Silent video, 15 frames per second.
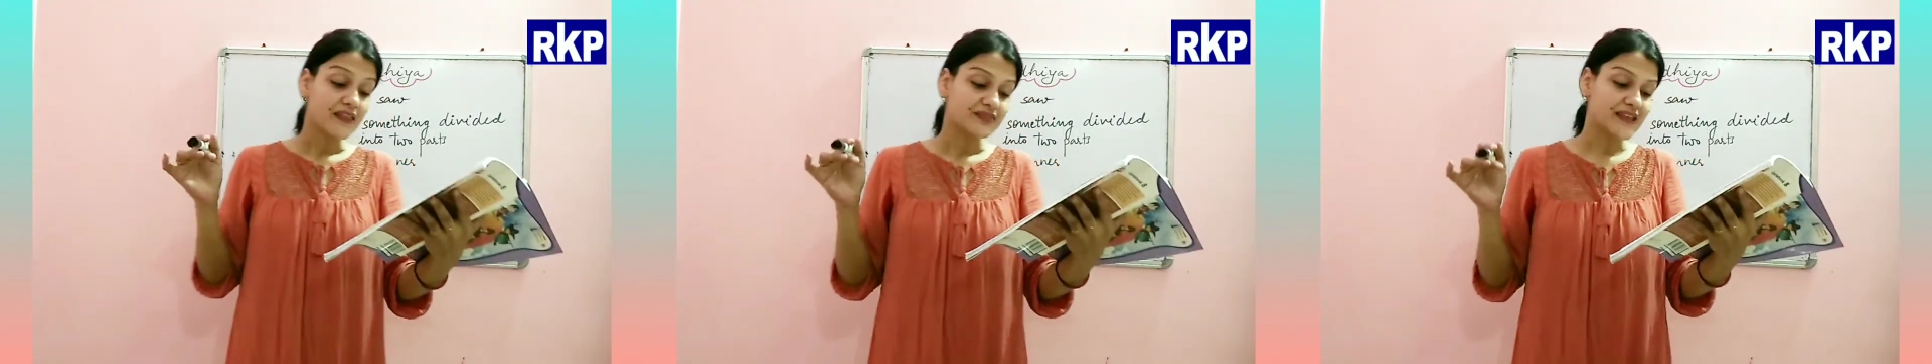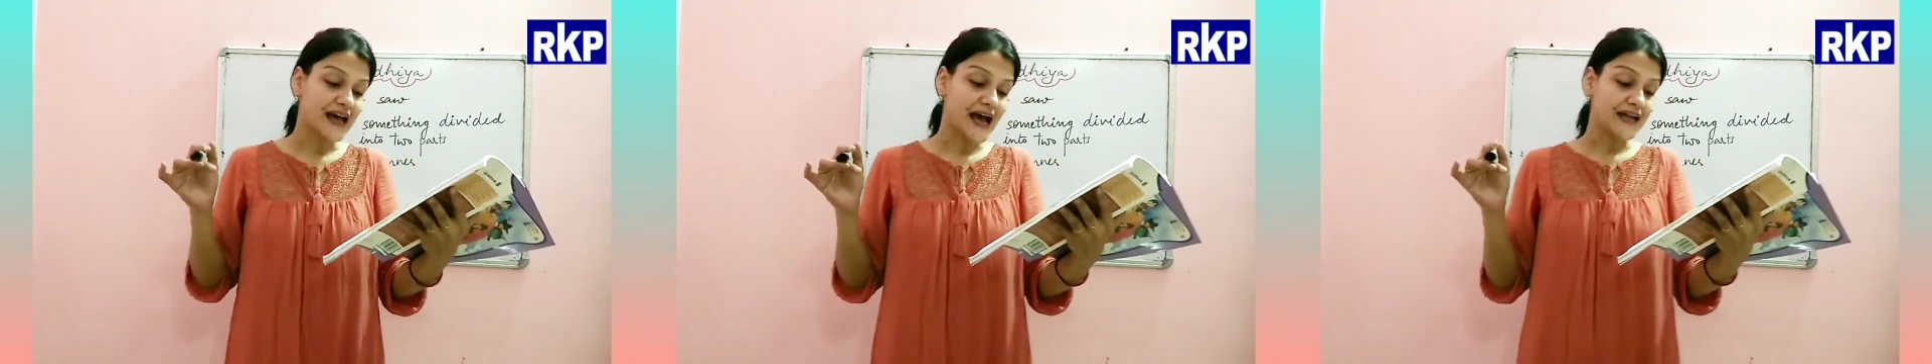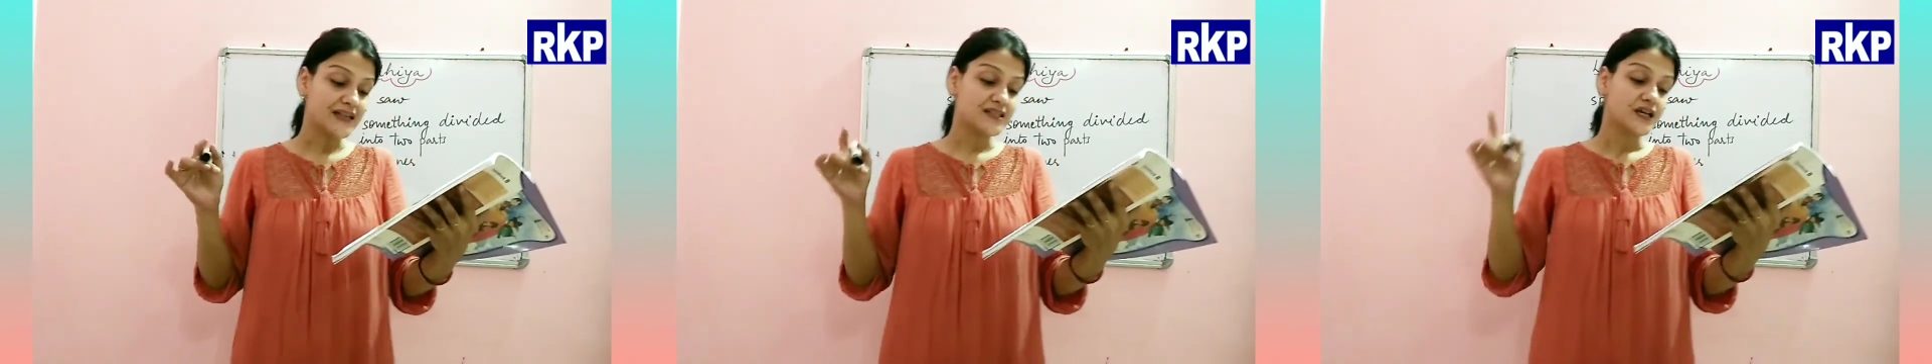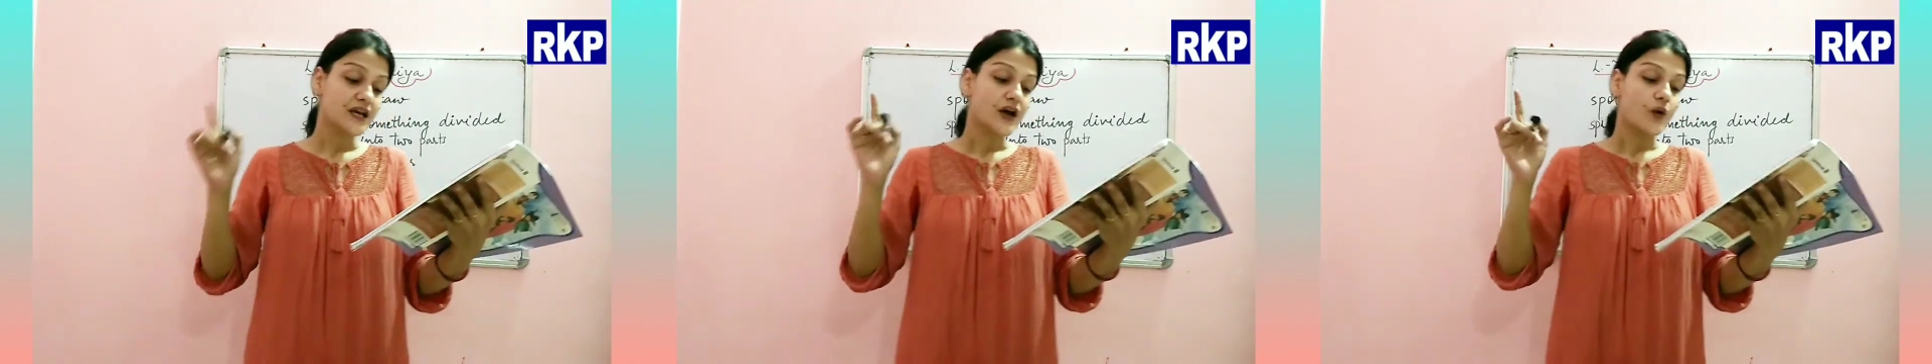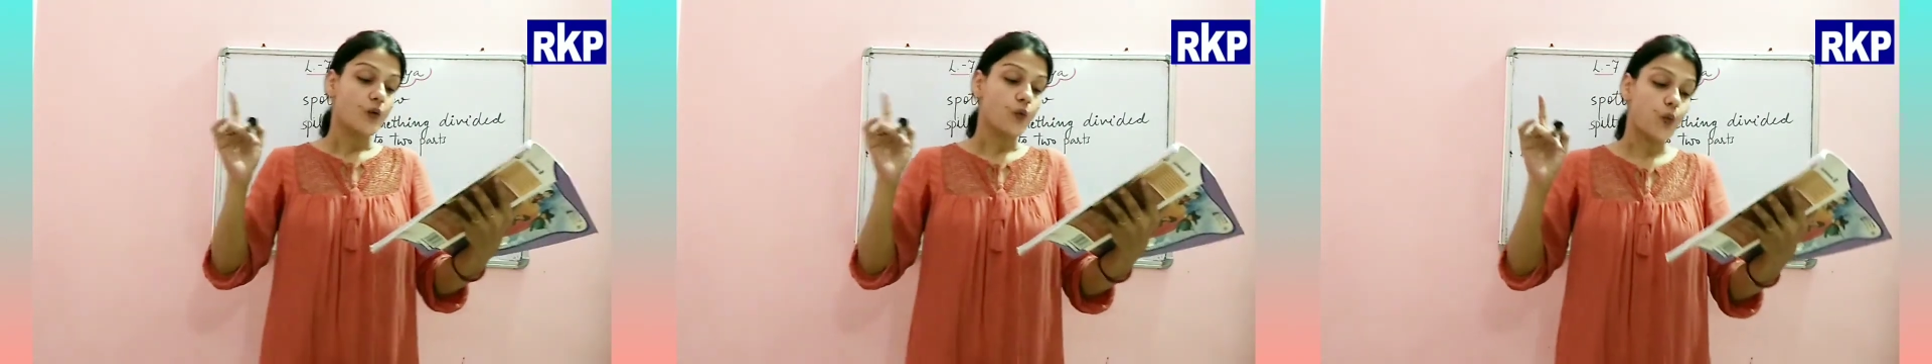That
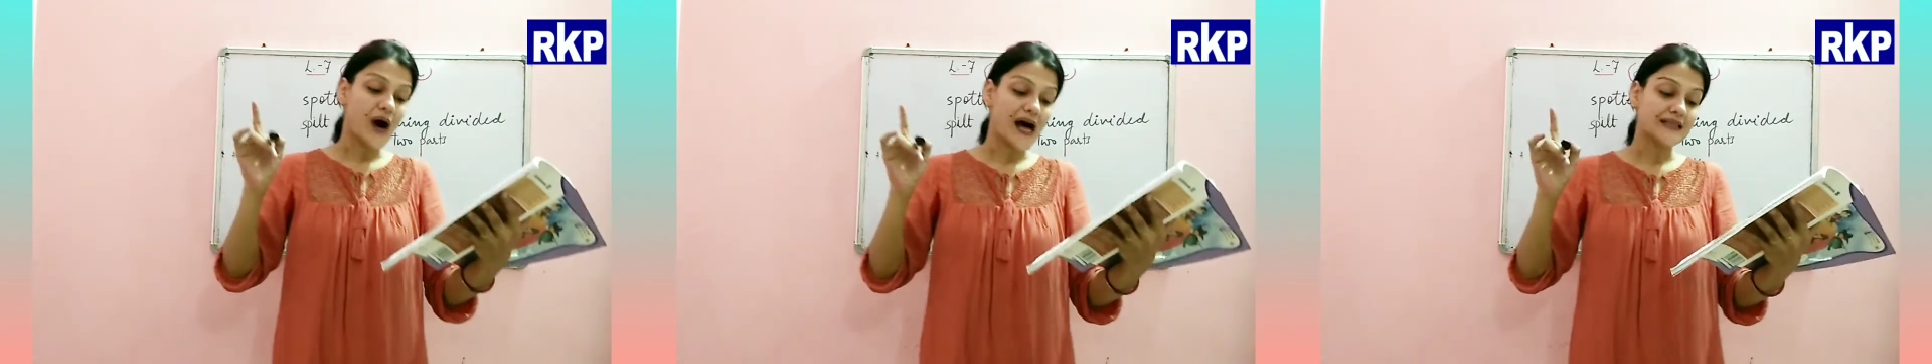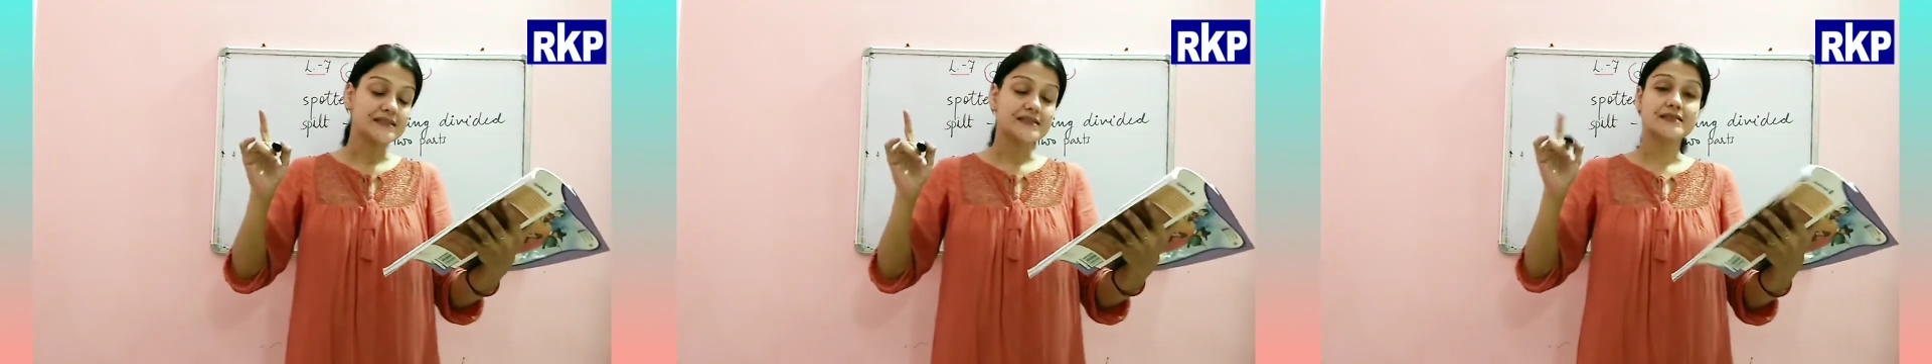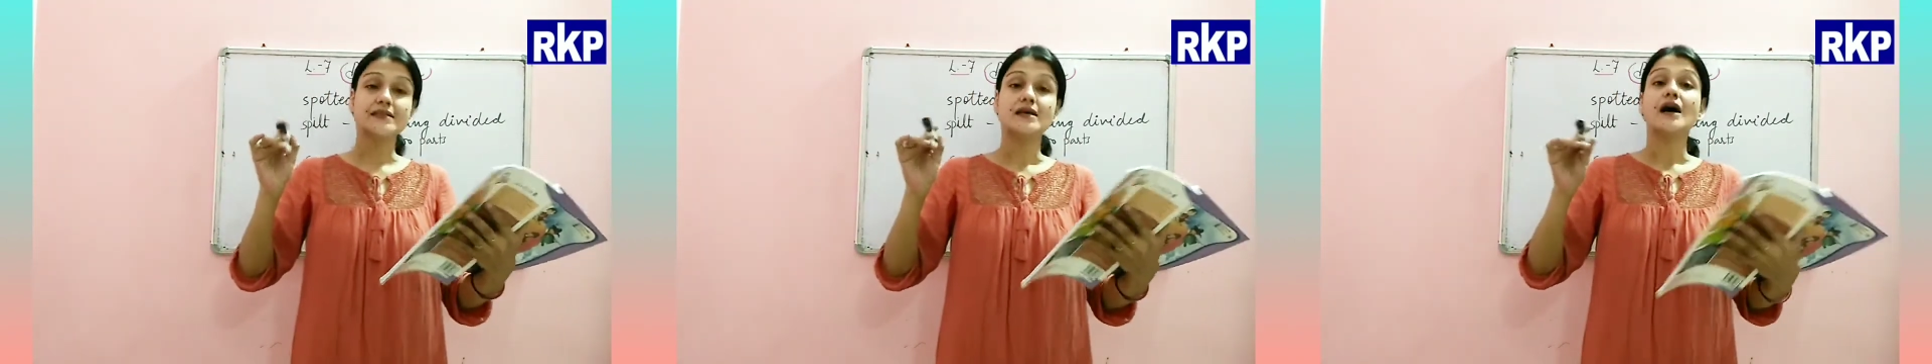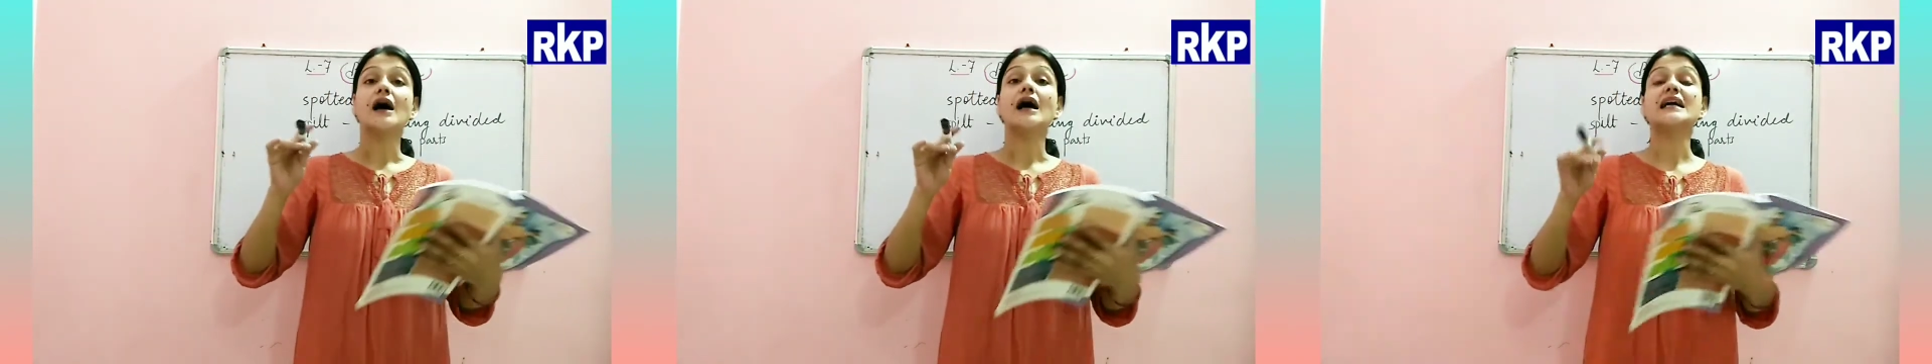once